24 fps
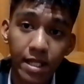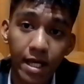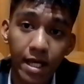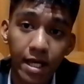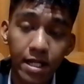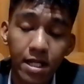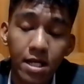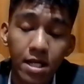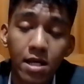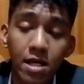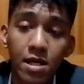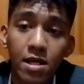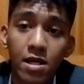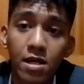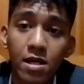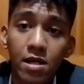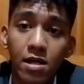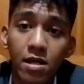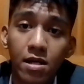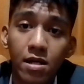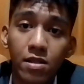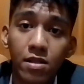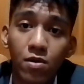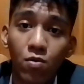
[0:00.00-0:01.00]
that
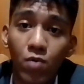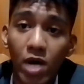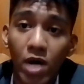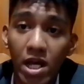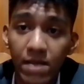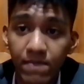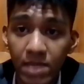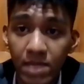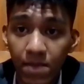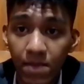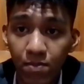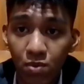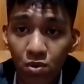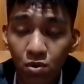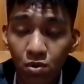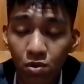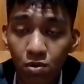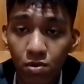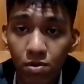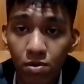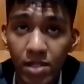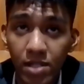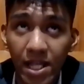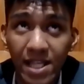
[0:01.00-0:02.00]
the white
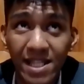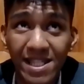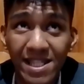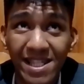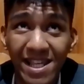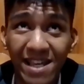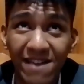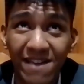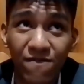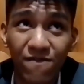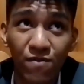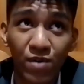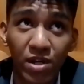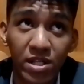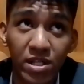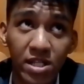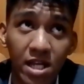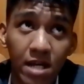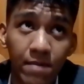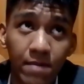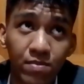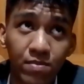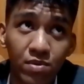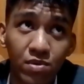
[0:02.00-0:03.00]
people, let's say for
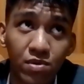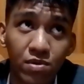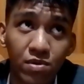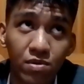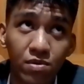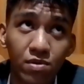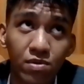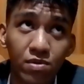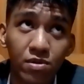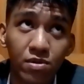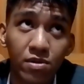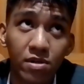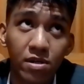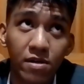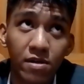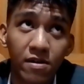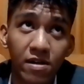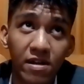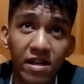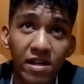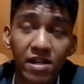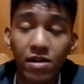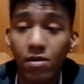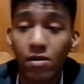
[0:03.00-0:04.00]
example,
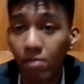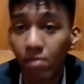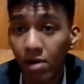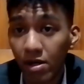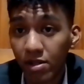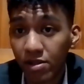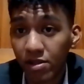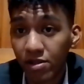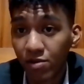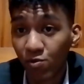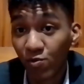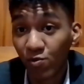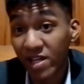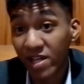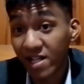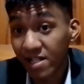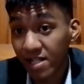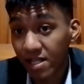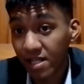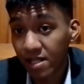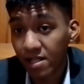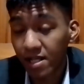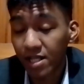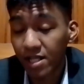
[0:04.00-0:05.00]
in a month,
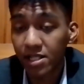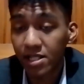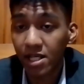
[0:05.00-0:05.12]
weekly,